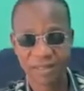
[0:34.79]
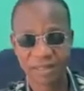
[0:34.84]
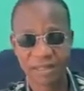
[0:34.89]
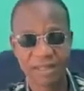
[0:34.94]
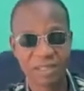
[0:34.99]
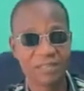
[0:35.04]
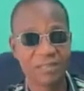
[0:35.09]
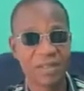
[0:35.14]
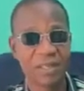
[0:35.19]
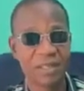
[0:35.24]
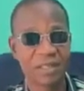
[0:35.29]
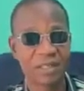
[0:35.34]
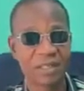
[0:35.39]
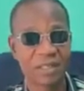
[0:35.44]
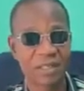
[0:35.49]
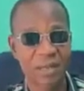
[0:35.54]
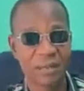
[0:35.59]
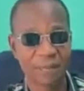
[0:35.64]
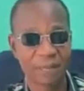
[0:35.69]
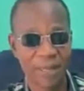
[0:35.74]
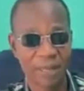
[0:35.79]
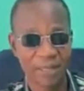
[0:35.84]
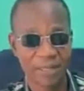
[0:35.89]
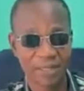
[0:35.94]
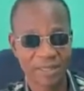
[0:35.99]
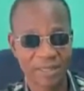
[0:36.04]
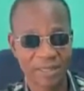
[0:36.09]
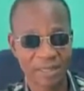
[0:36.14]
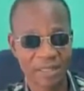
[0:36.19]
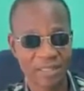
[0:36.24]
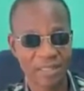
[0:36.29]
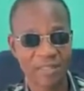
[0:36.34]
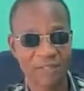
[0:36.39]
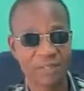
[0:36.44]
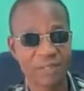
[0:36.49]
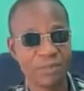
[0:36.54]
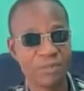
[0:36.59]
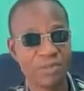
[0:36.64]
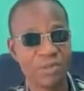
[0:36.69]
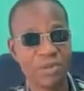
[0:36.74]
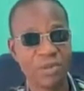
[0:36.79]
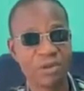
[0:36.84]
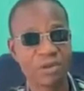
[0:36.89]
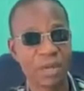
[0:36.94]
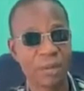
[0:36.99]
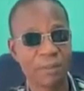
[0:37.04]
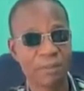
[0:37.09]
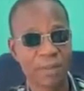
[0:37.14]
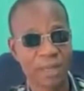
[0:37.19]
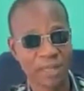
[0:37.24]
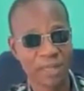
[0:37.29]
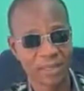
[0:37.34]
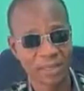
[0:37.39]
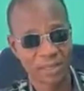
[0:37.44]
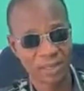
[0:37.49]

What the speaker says: It's very rampant. It's even beyond rampant.